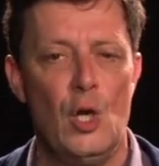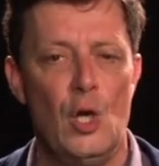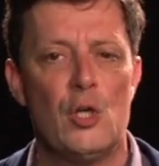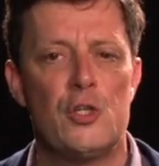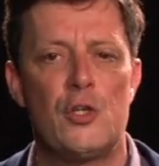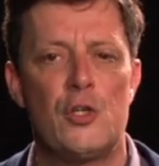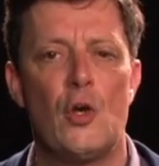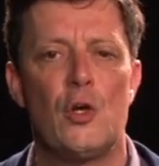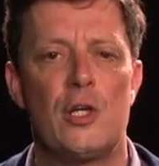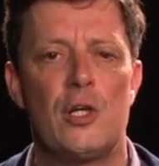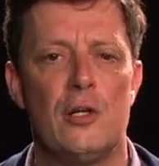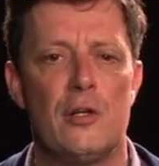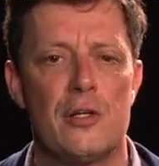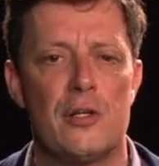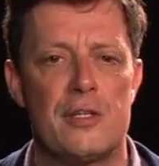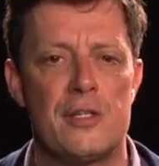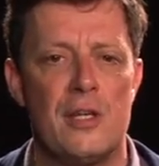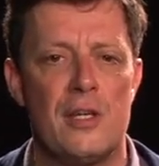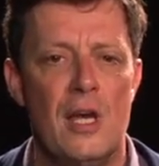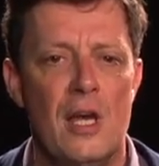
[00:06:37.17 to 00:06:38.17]

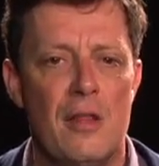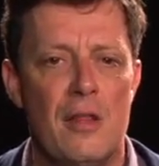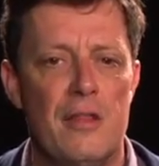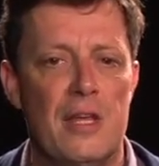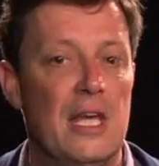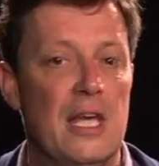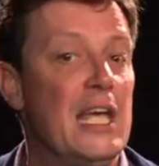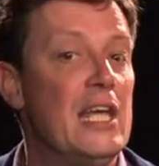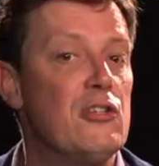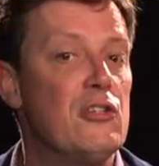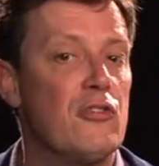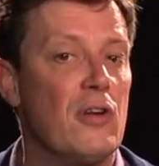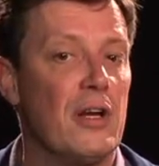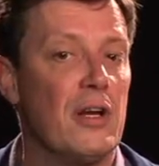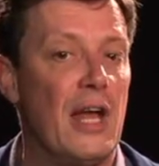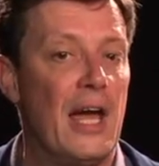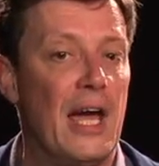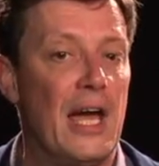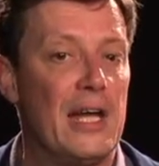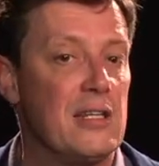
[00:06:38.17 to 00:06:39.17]
Circulars, the
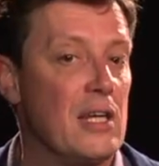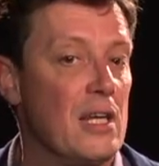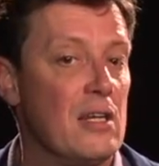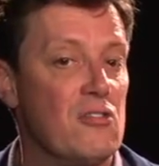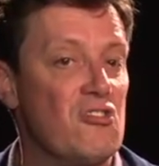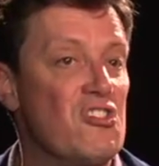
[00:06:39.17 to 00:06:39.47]
intranet and